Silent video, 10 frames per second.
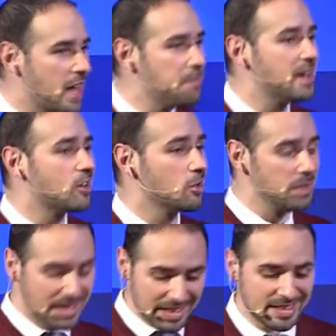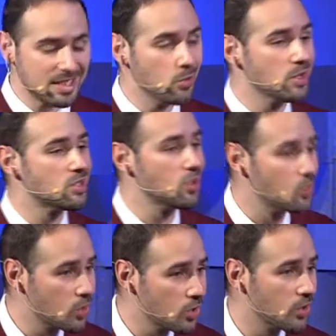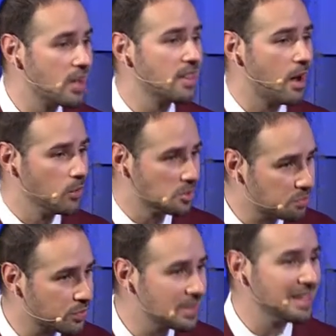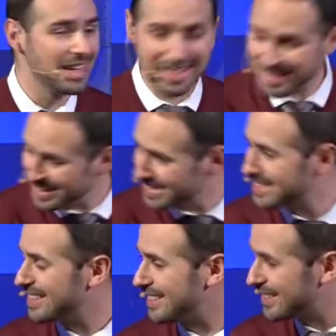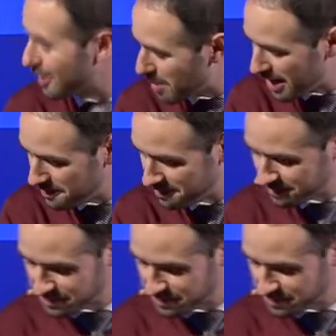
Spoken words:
bigger because he was the Word that was pre-existent. Amen?